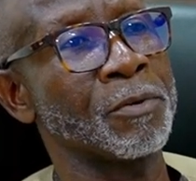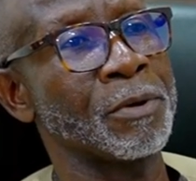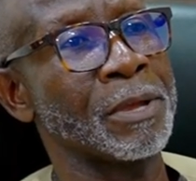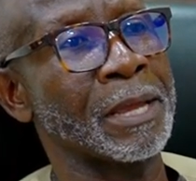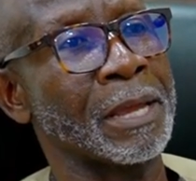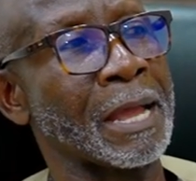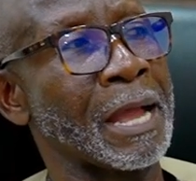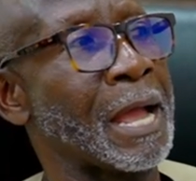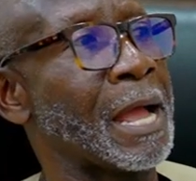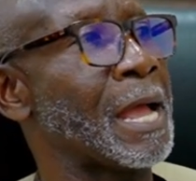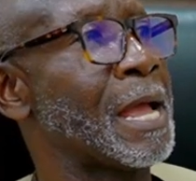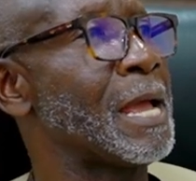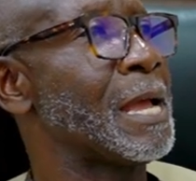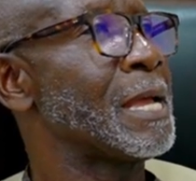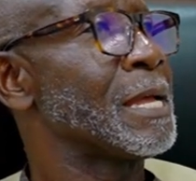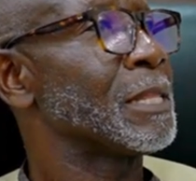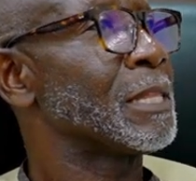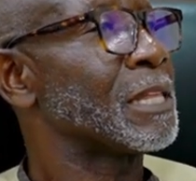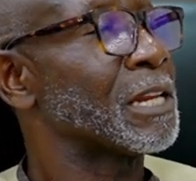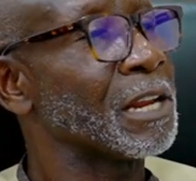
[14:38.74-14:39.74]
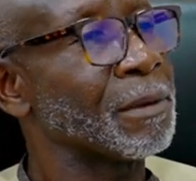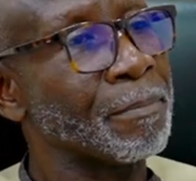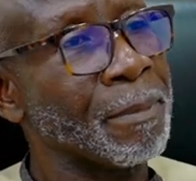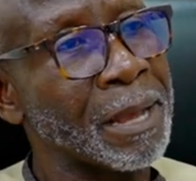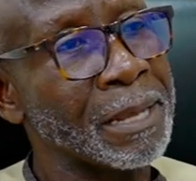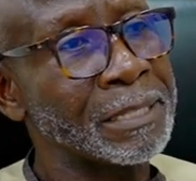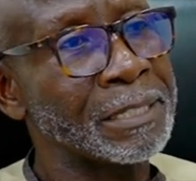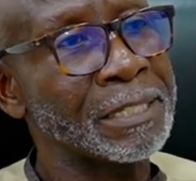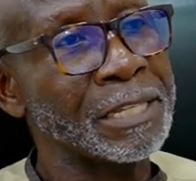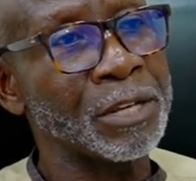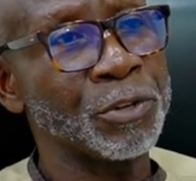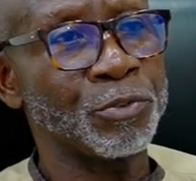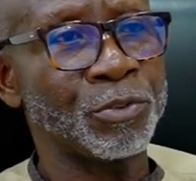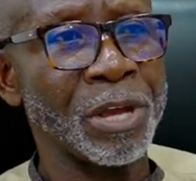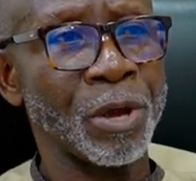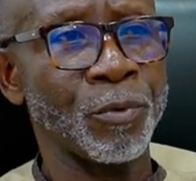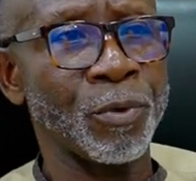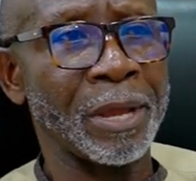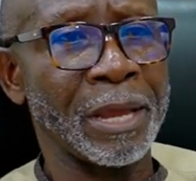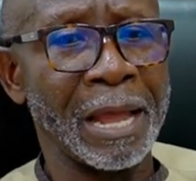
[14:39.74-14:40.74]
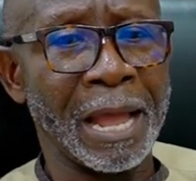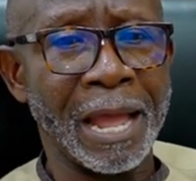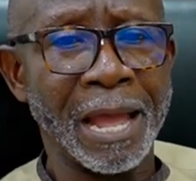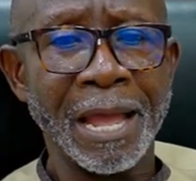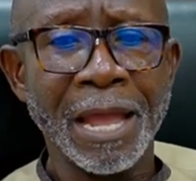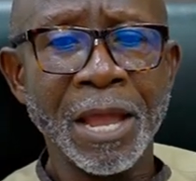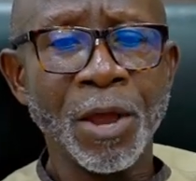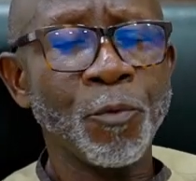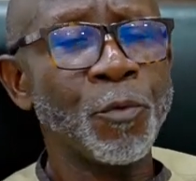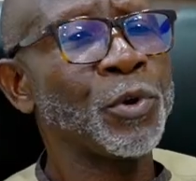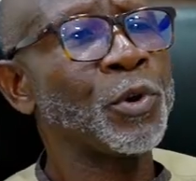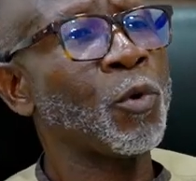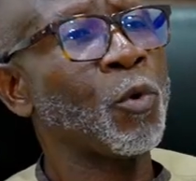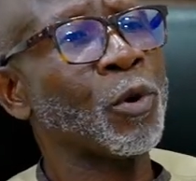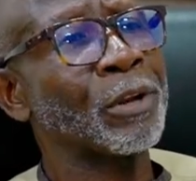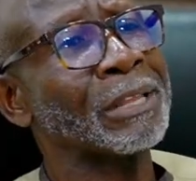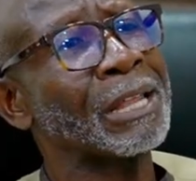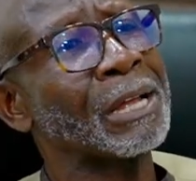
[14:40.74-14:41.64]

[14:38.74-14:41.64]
Weka, 3 months in Pia Weka. We don't want